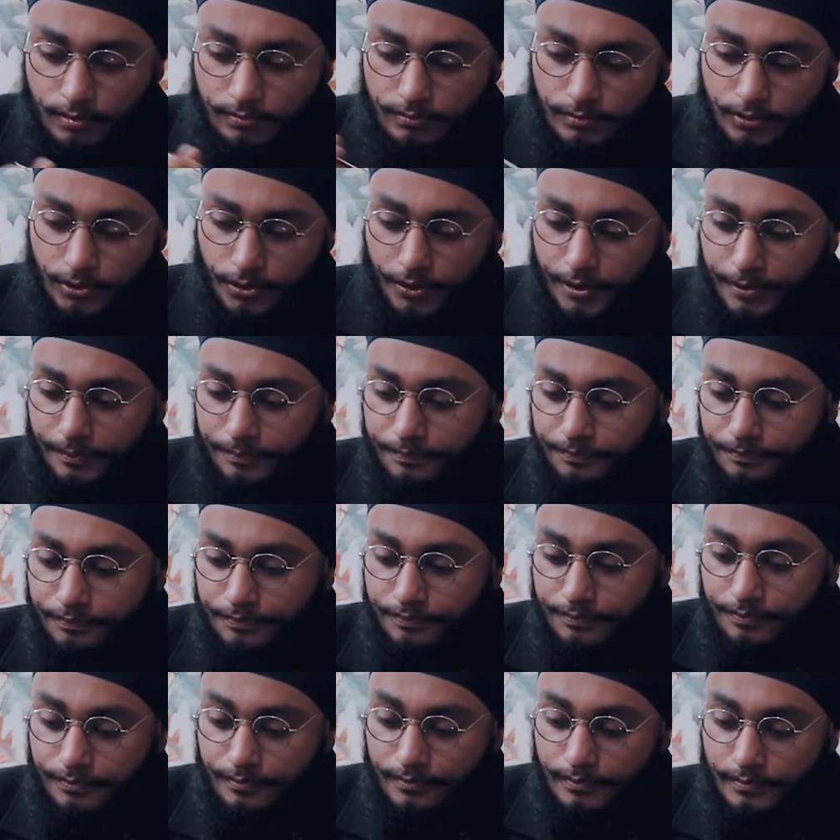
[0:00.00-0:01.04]
Sorry.
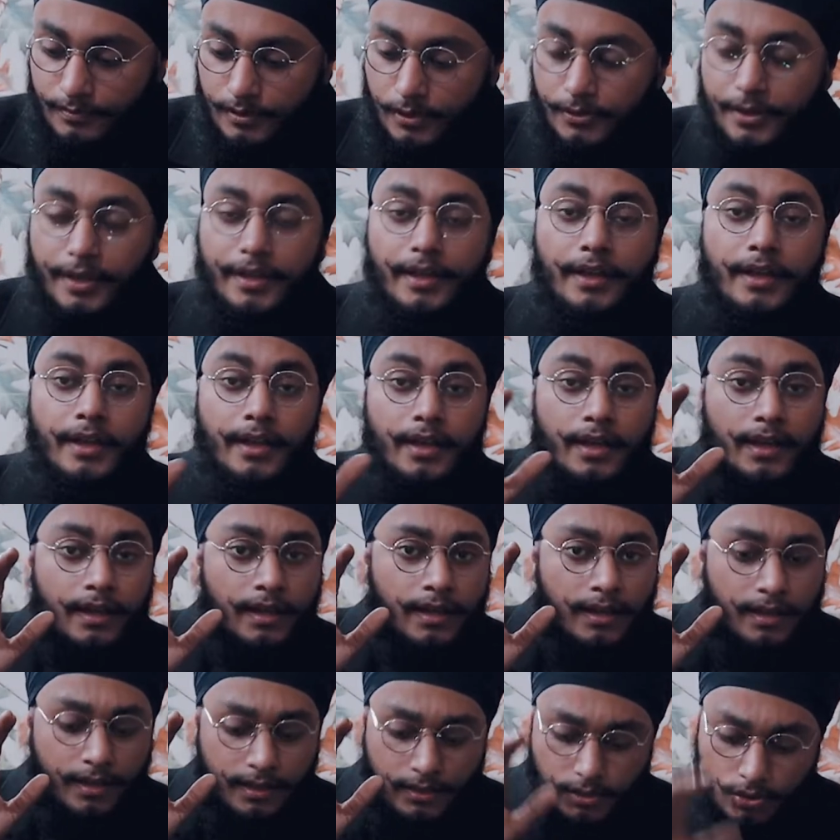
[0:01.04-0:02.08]
Okay,
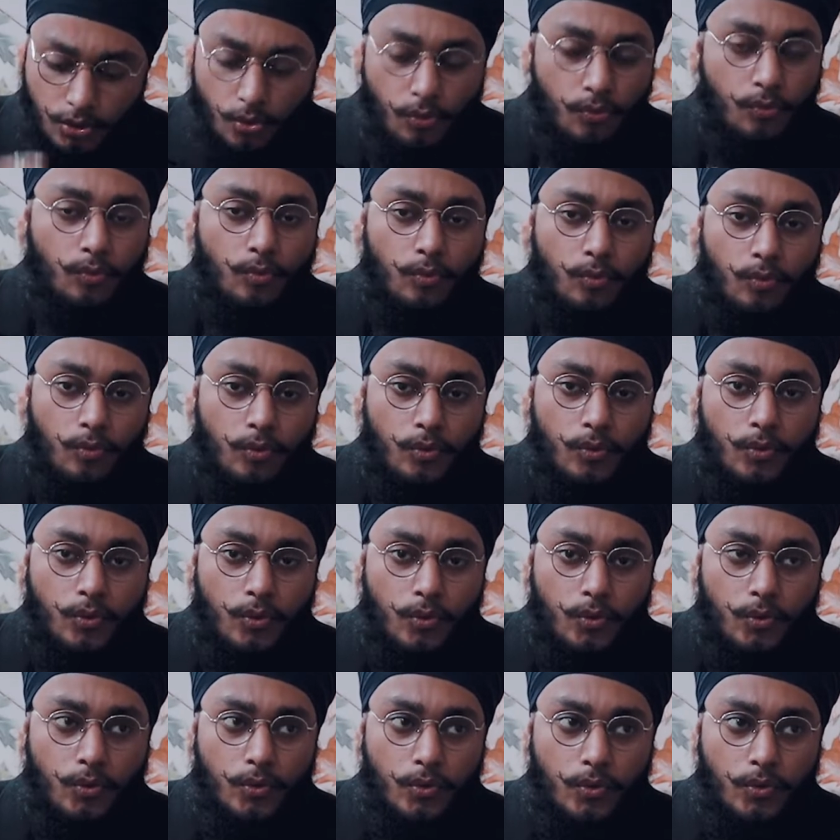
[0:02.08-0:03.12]
so
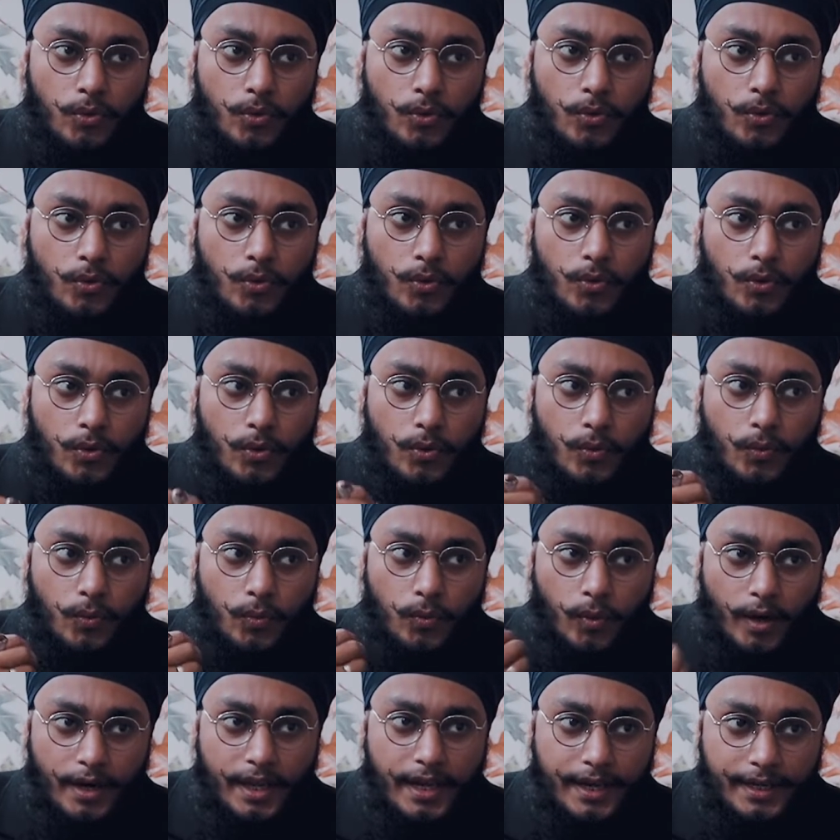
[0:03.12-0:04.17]

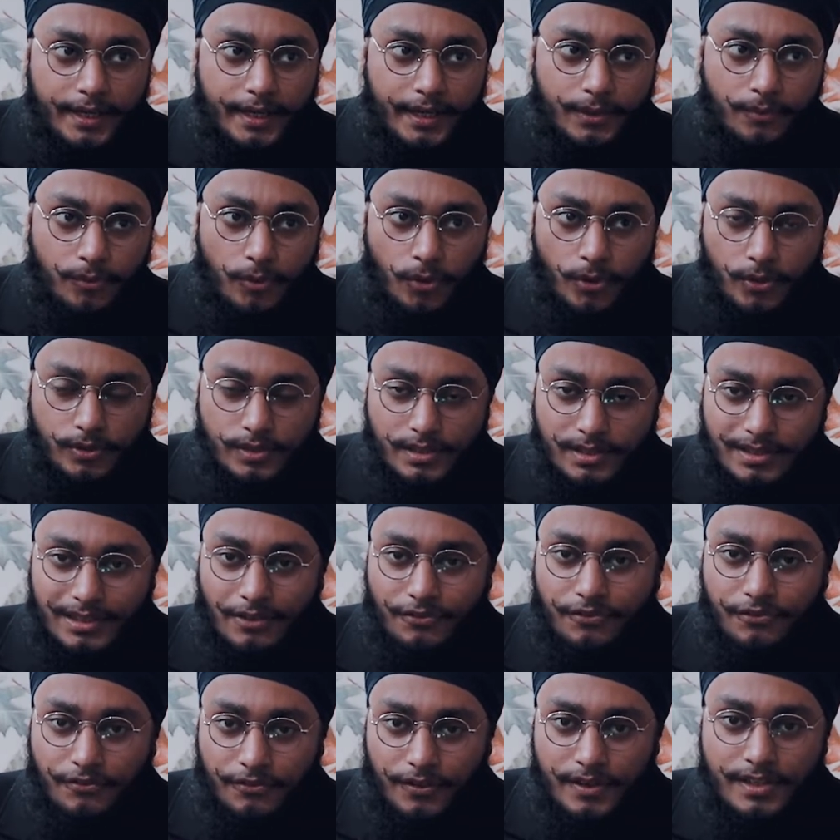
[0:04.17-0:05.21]
what I did was the
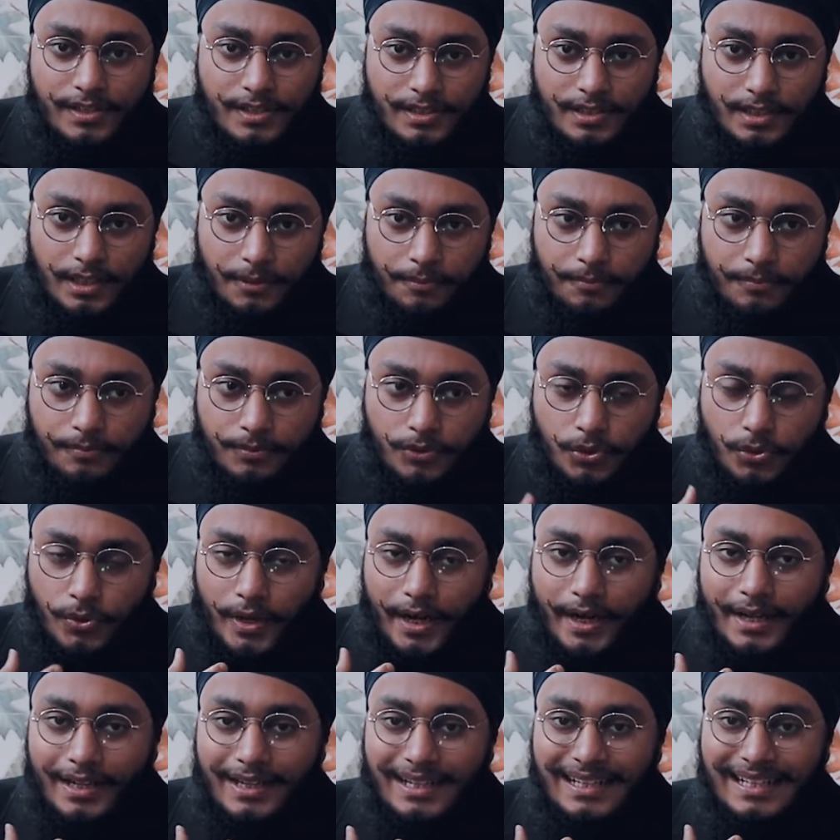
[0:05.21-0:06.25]
first sip to
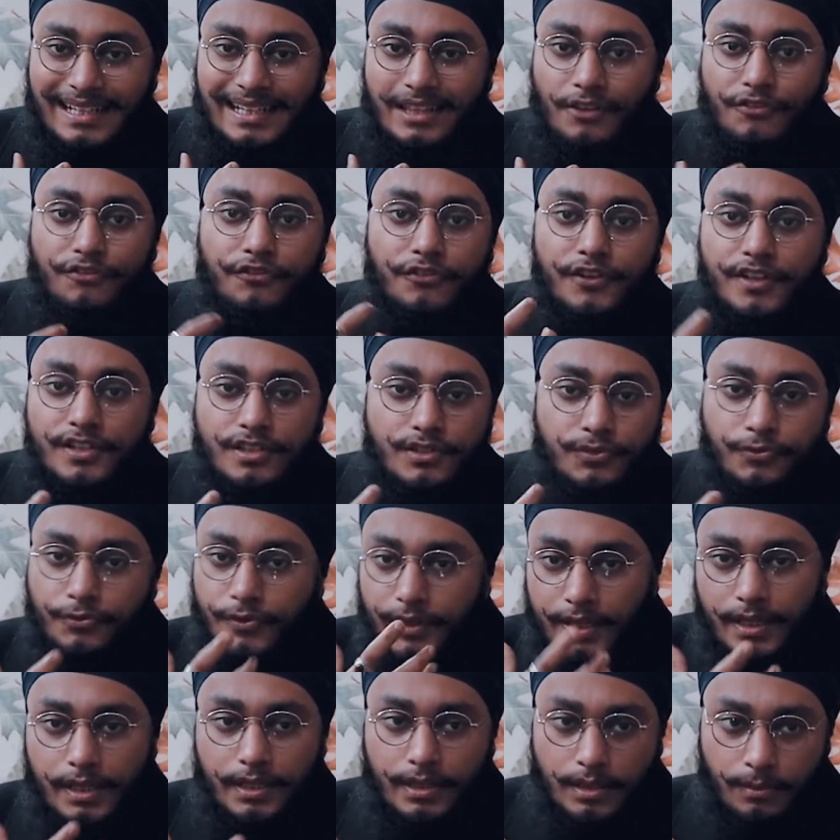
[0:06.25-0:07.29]
get the first
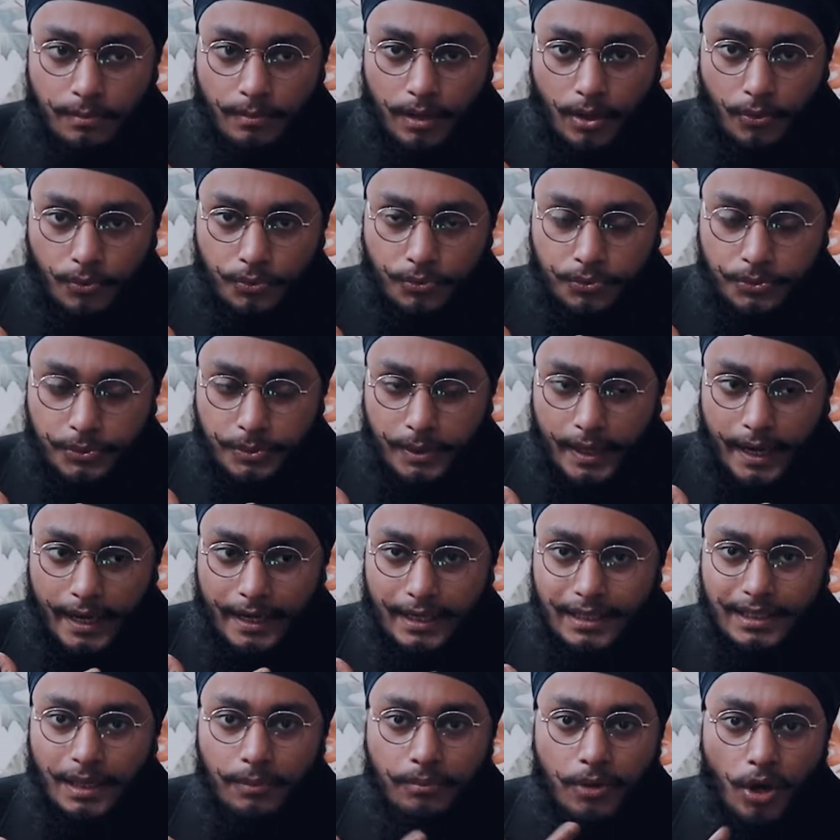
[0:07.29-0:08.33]
feel in the mouth,
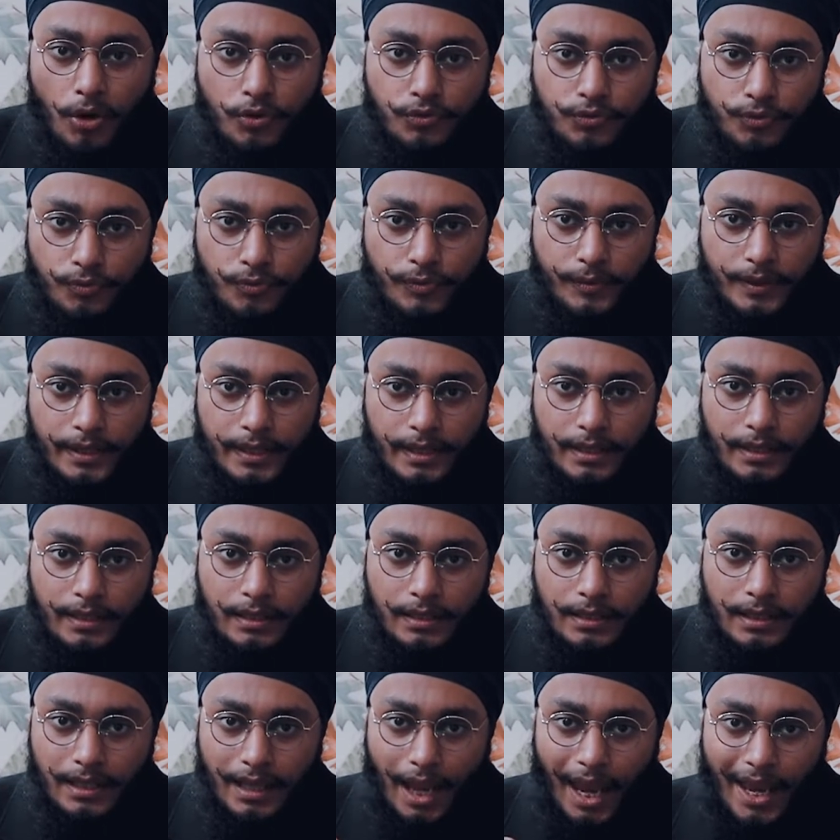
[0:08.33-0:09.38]
and the mouth feel
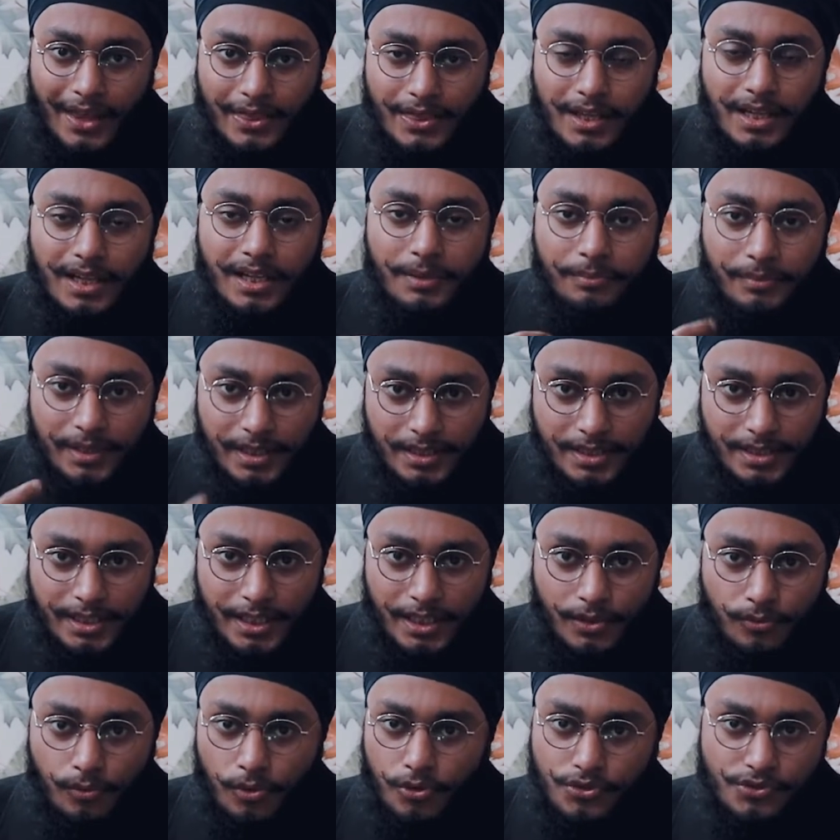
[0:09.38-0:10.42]
in the
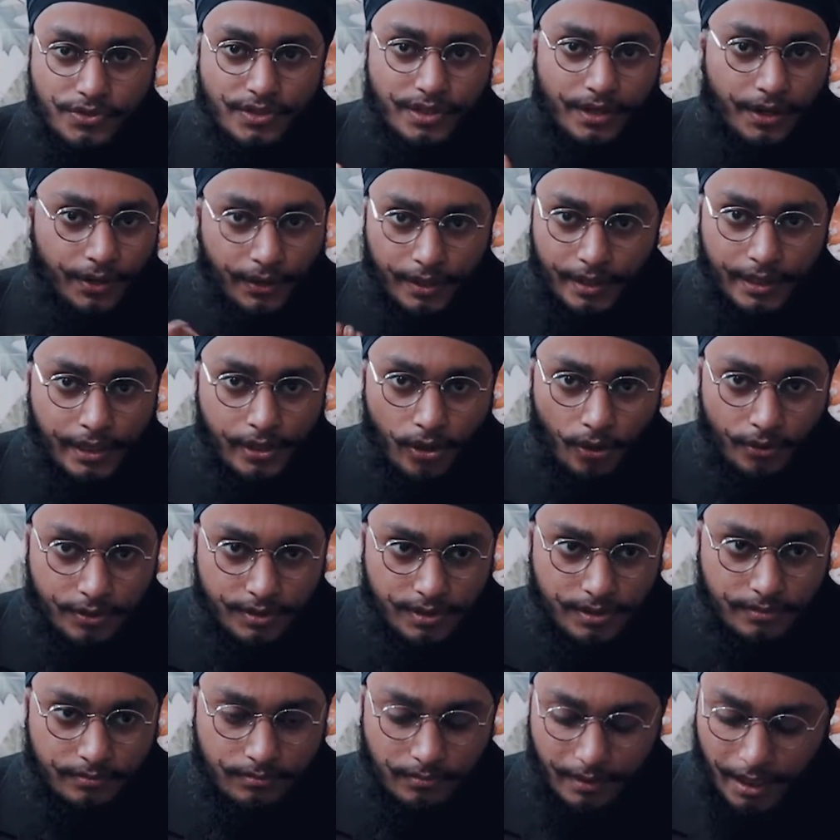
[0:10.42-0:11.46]
immediate was really
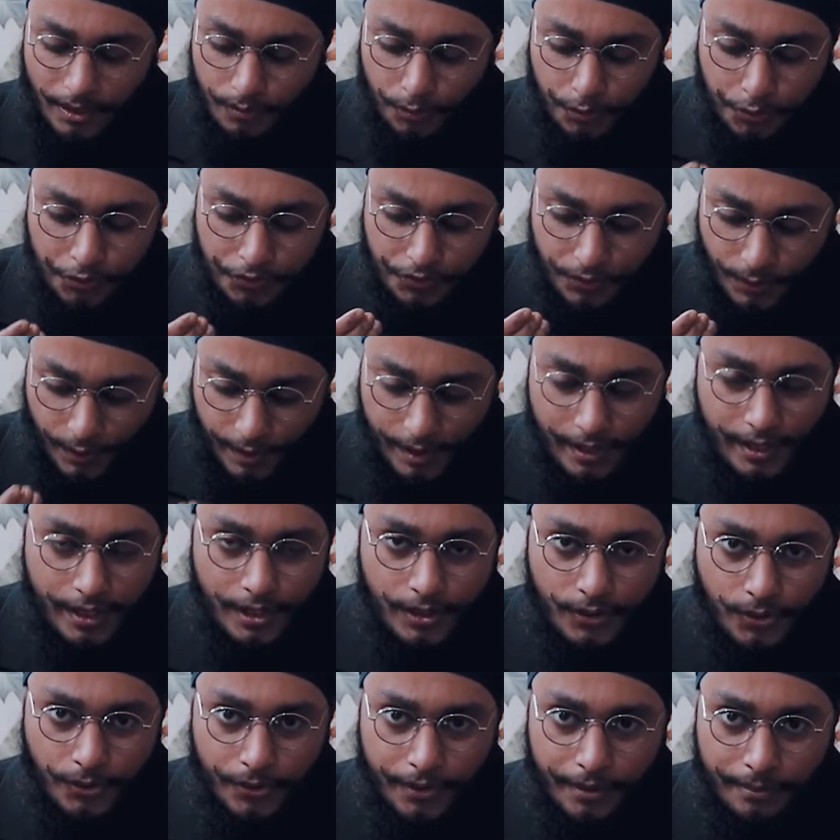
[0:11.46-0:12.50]
awesome. It was really
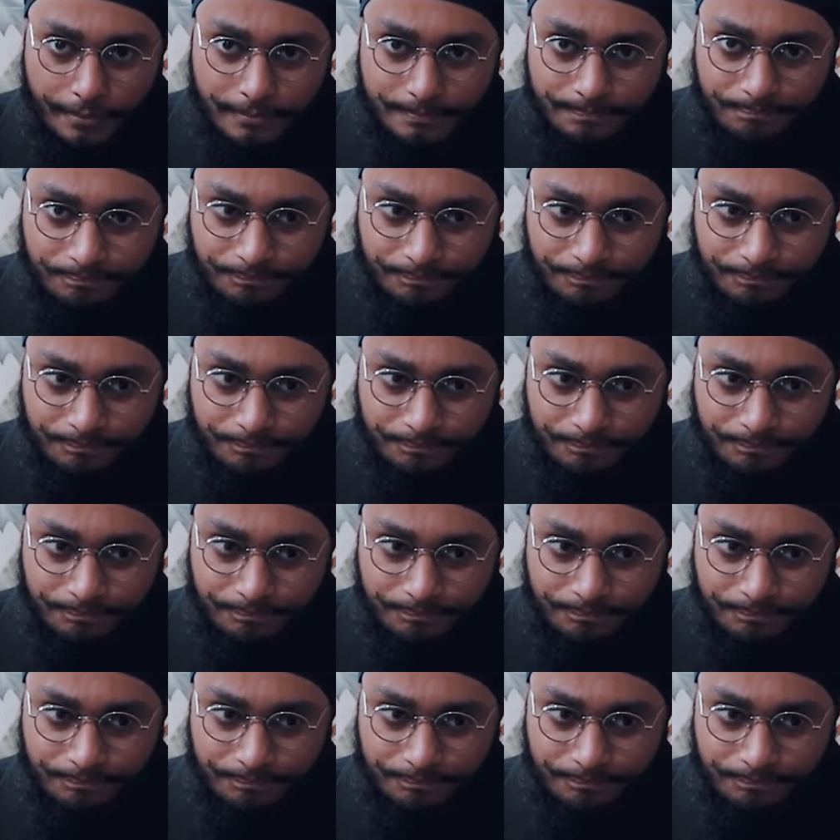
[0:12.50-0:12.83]
good.